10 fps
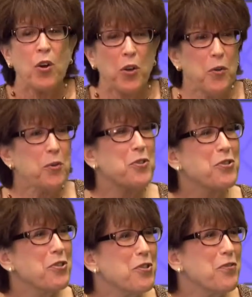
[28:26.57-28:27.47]
who we're
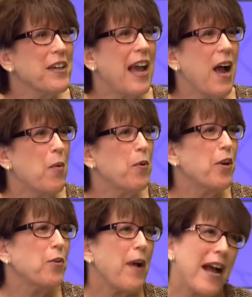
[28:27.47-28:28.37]
serving, how we're
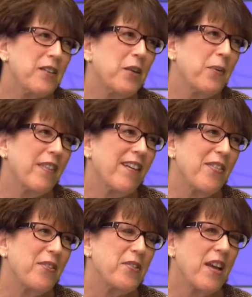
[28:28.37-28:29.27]
interacting with
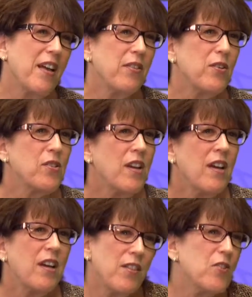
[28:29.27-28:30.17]
others. And there's
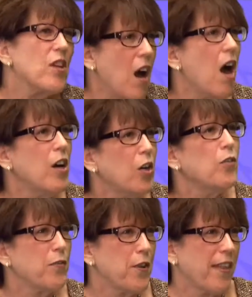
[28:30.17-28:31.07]
a hunger
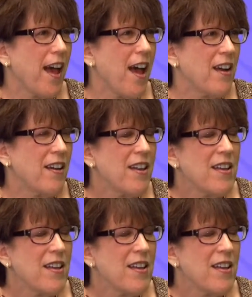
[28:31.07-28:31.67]
for that.